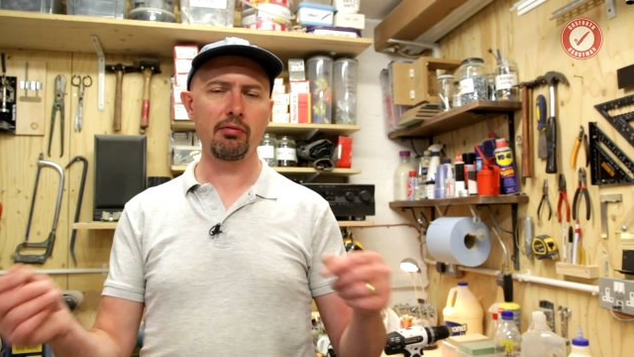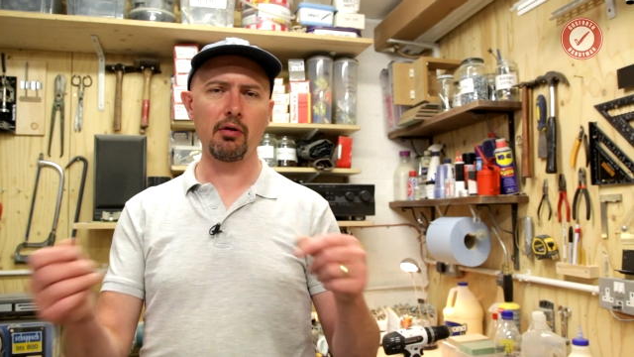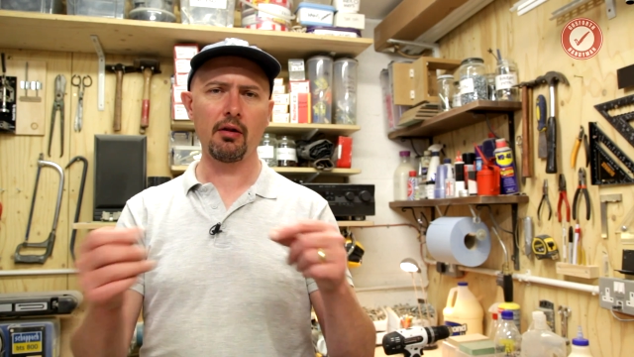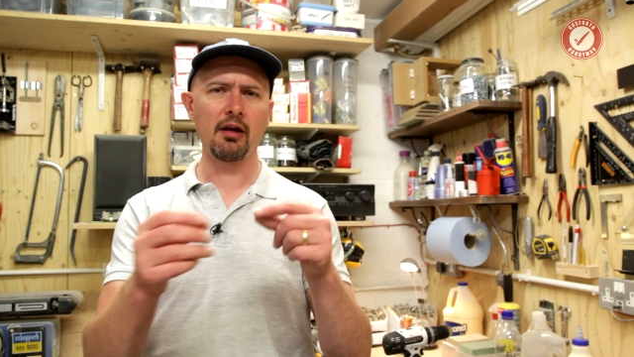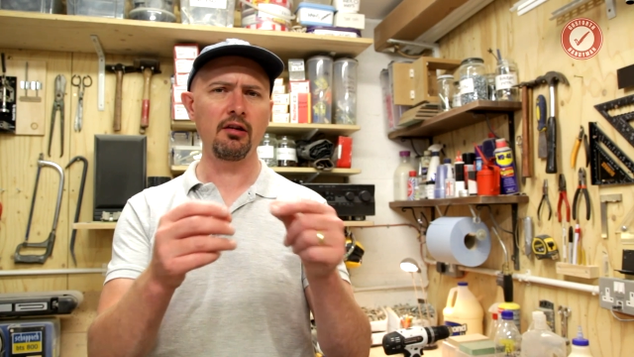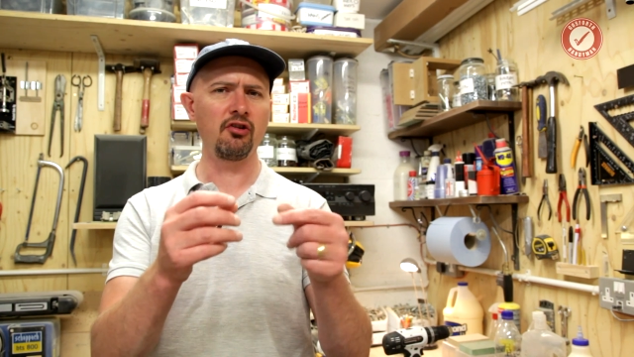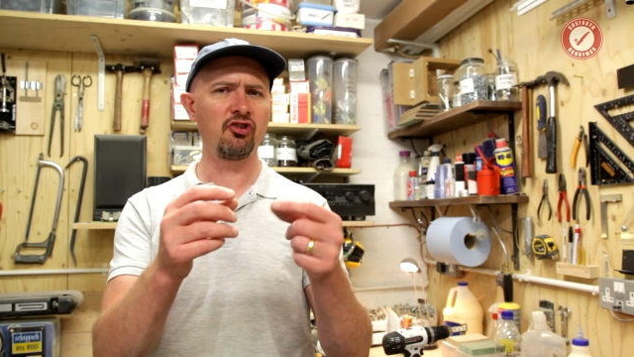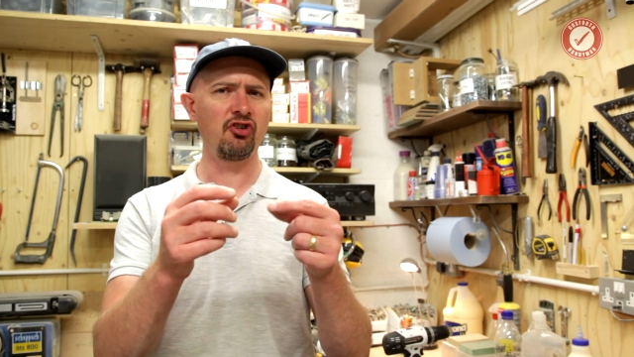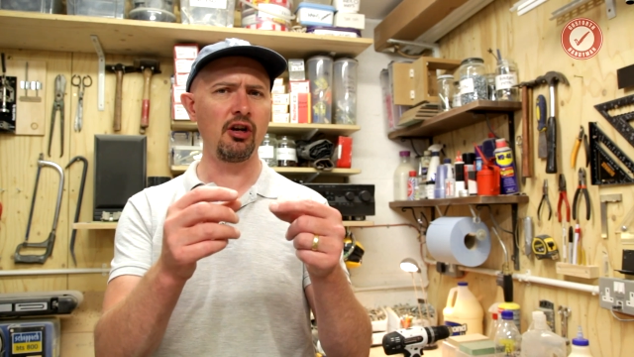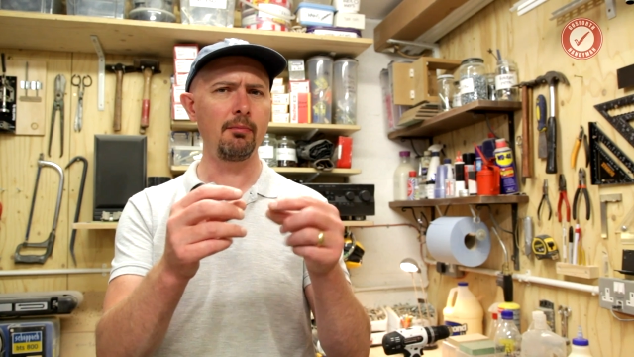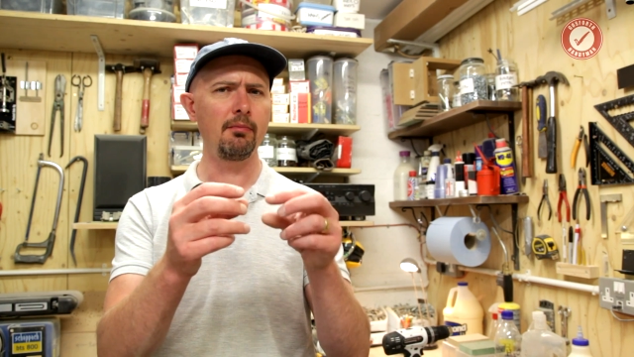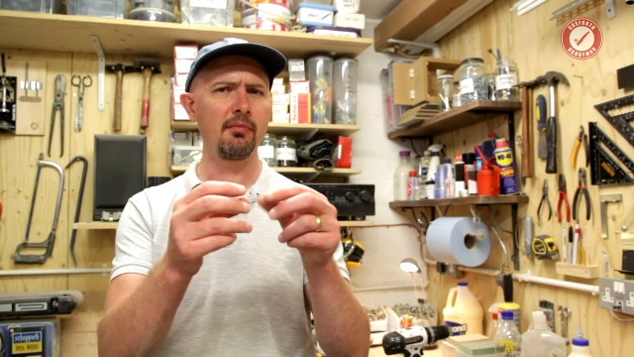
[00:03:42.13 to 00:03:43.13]
with like
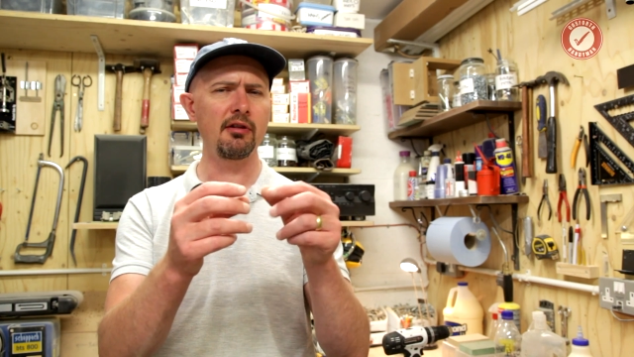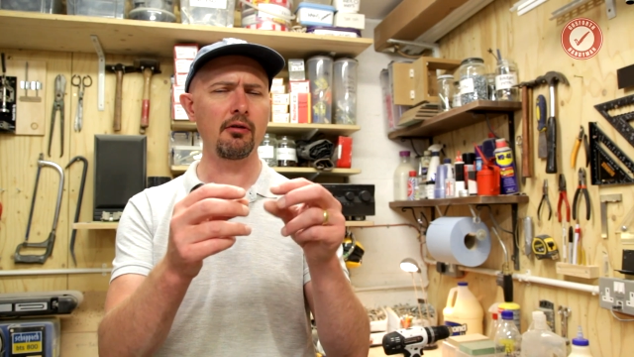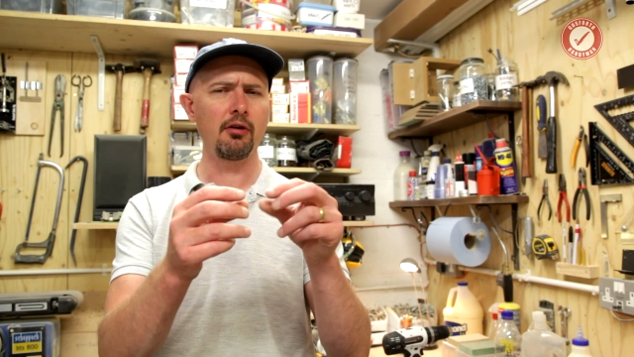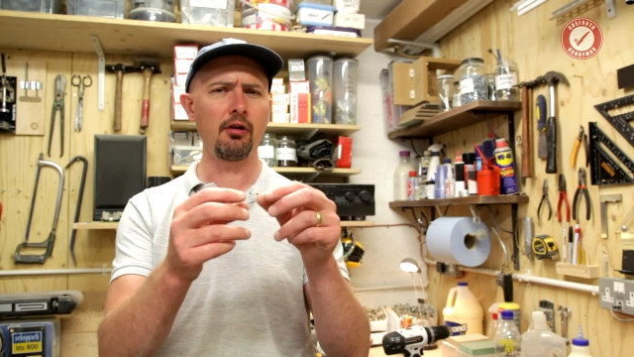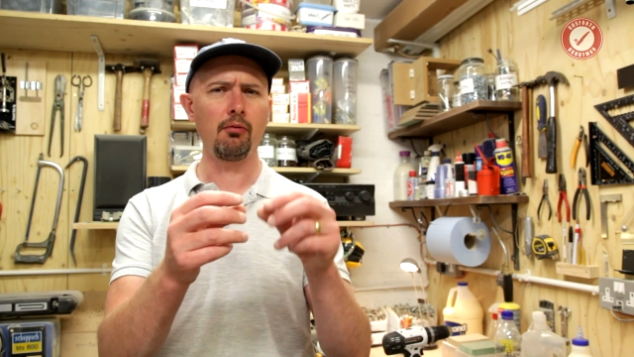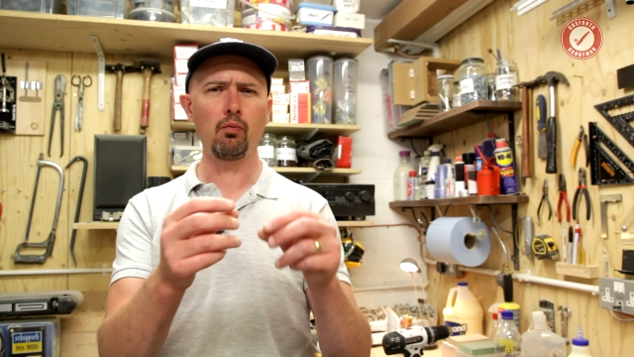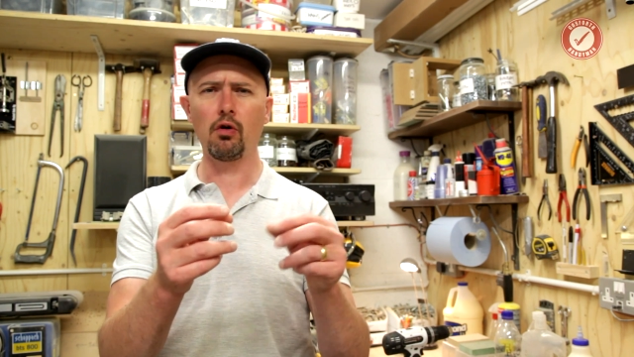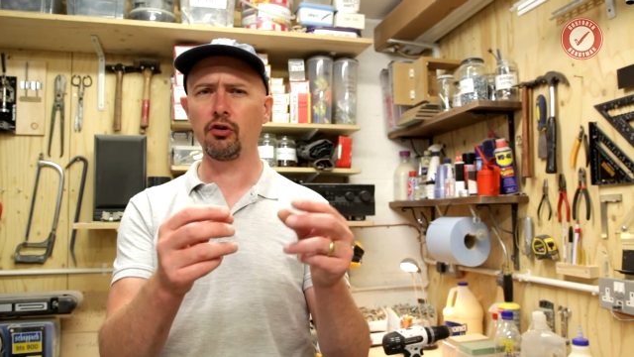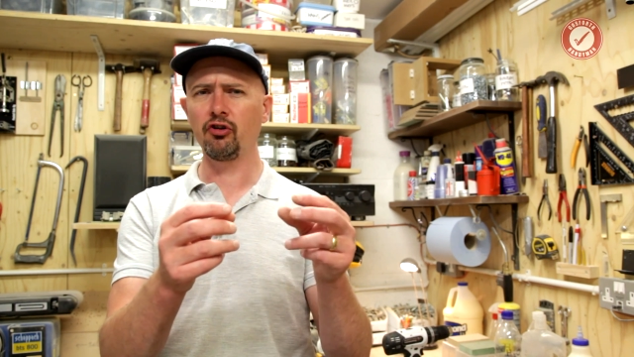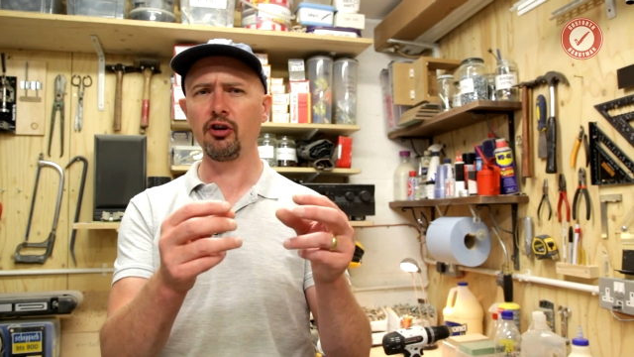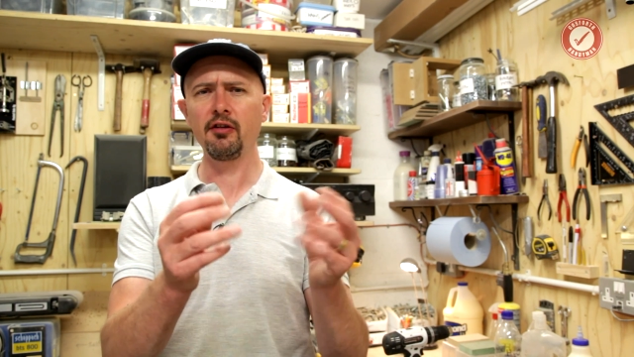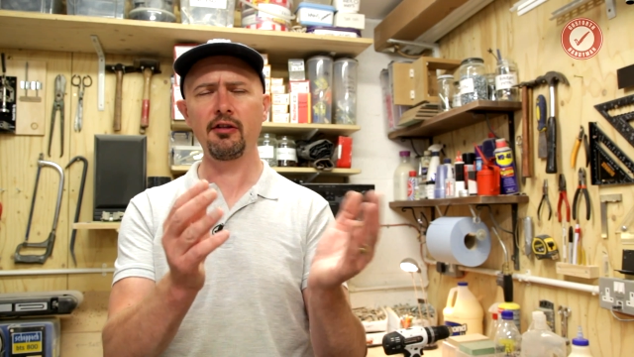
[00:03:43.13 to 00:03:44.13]
shims or little
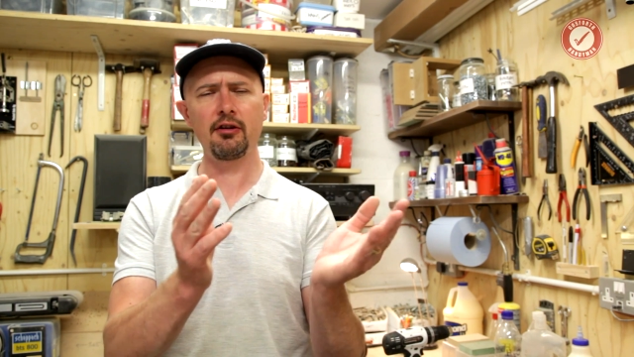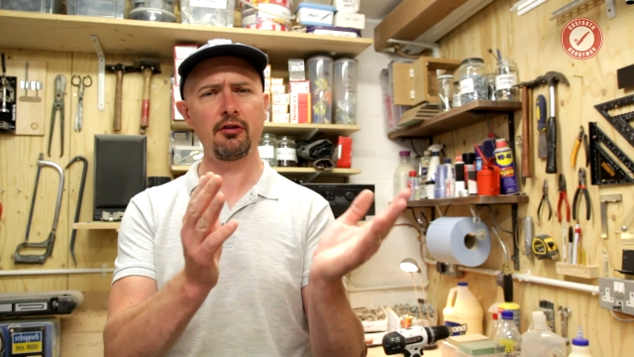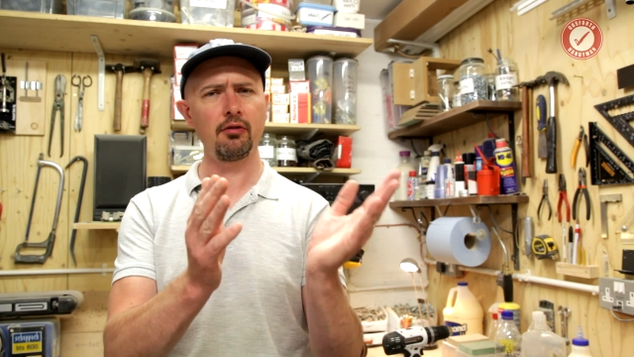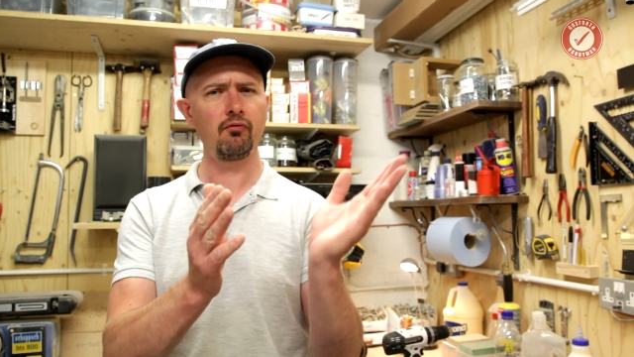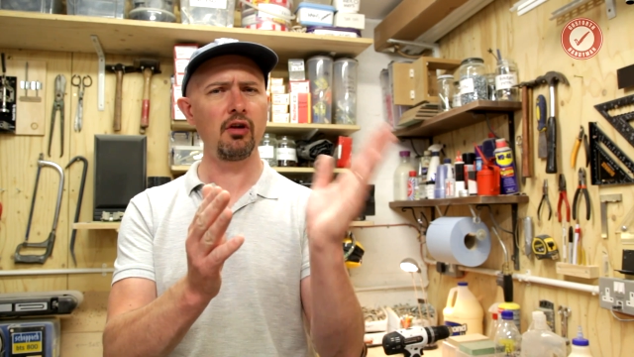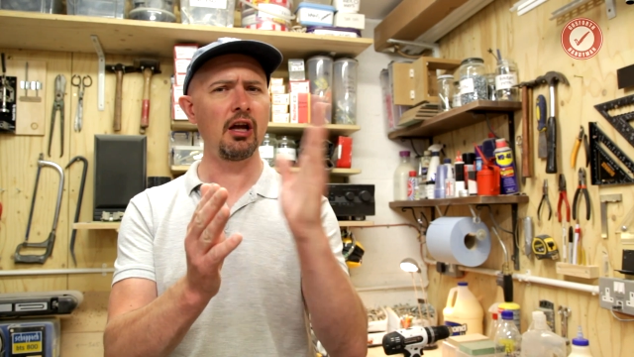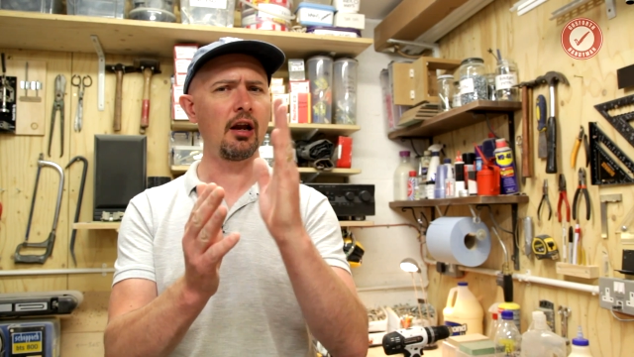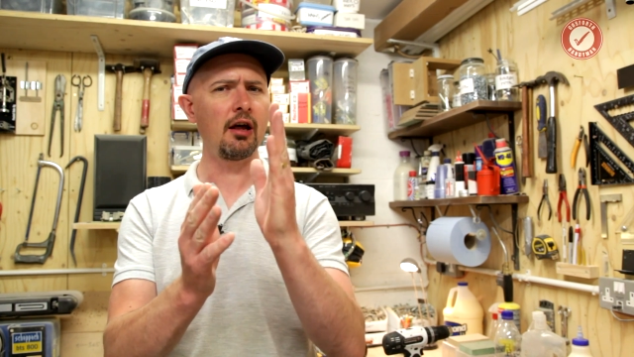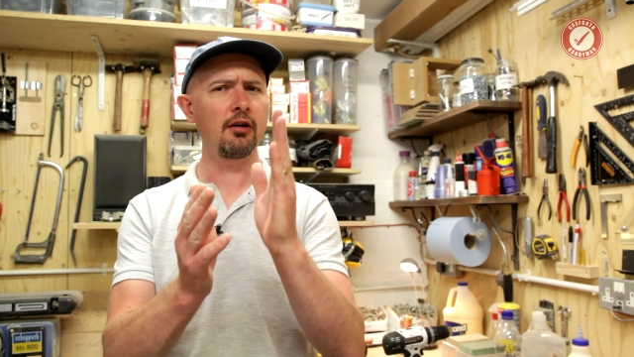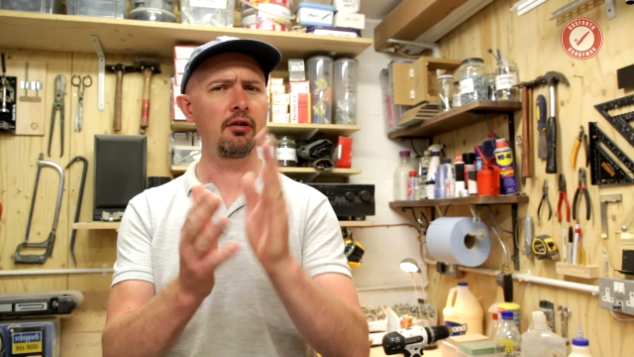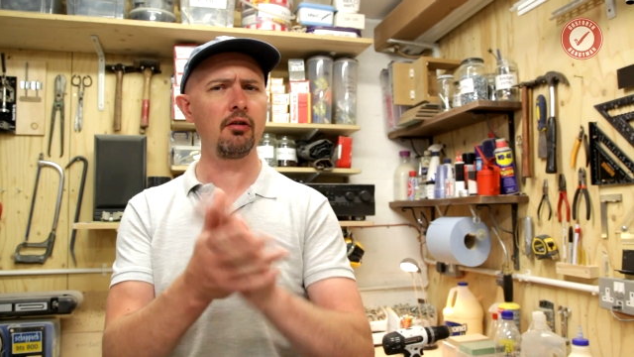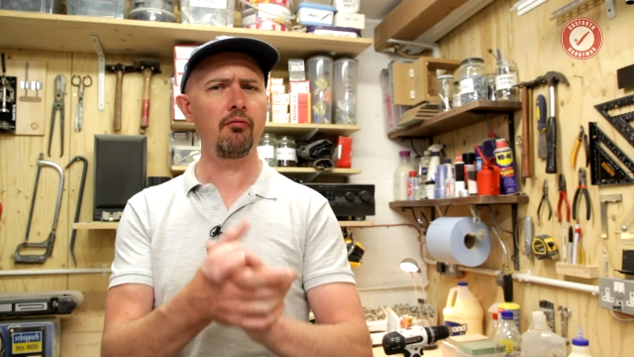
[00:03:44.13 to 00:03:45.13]
washers to
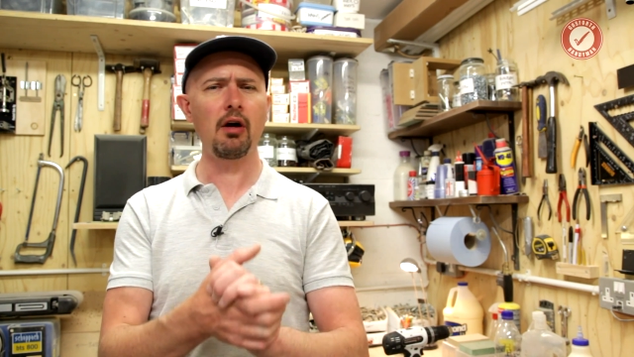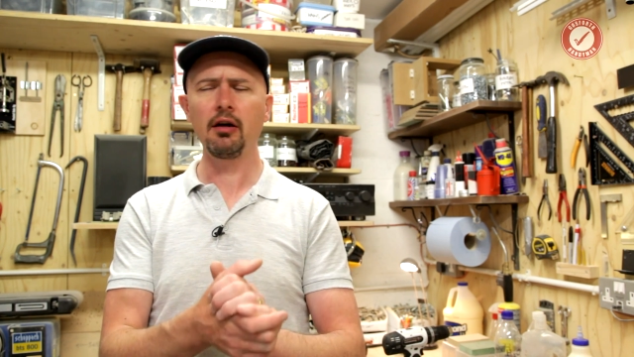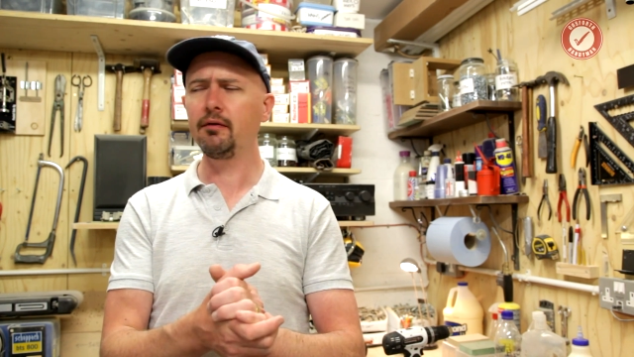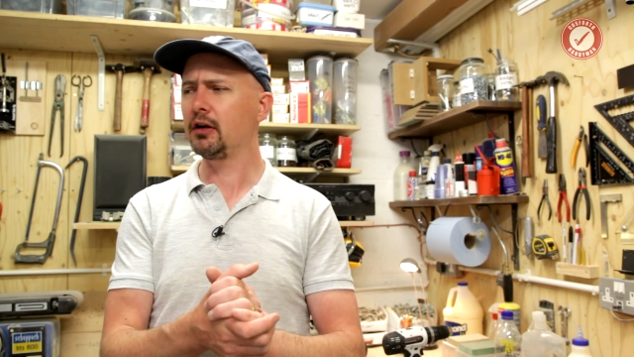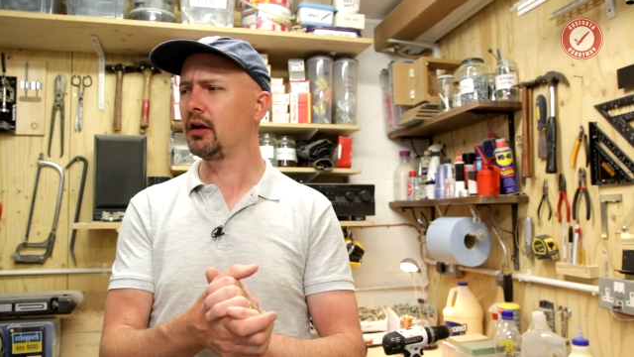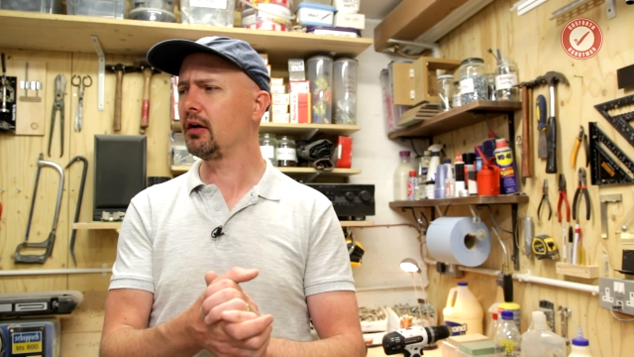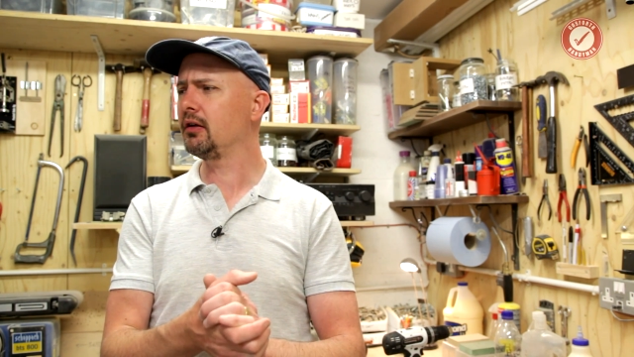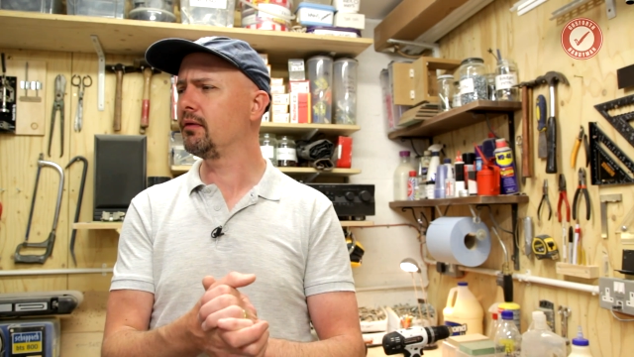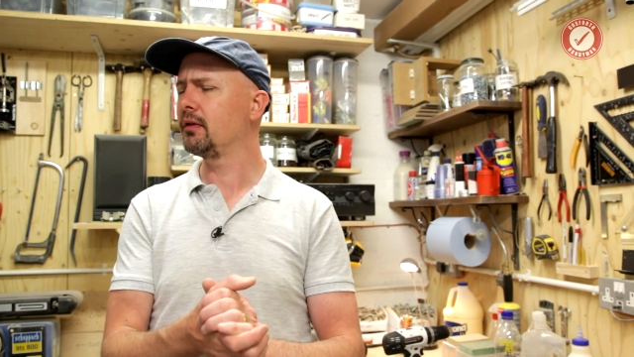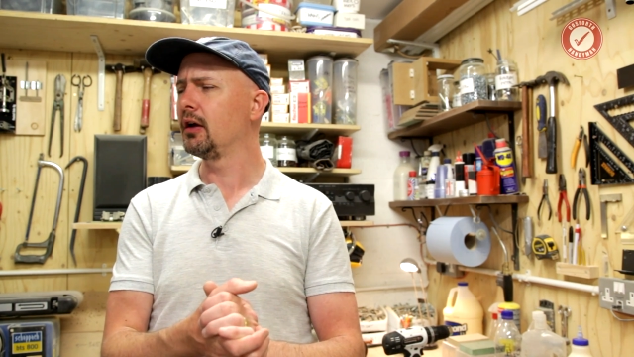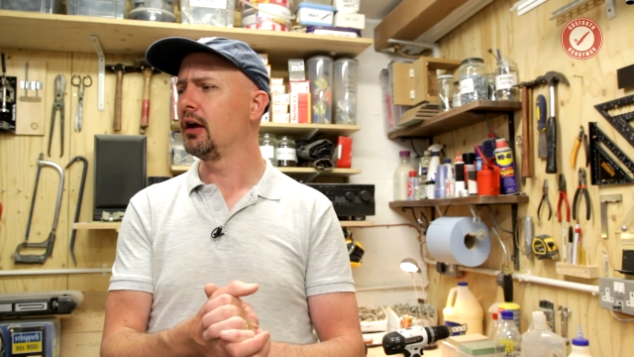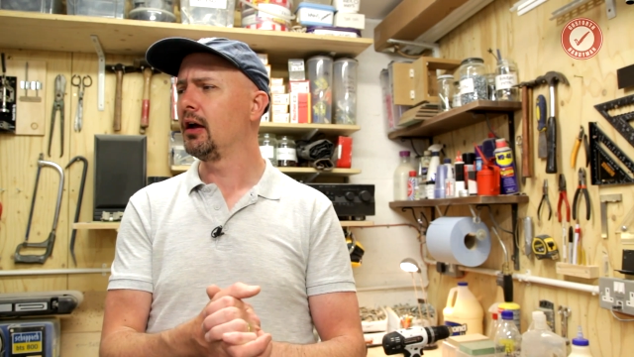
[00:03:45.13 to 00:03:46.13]
realign the riving knife.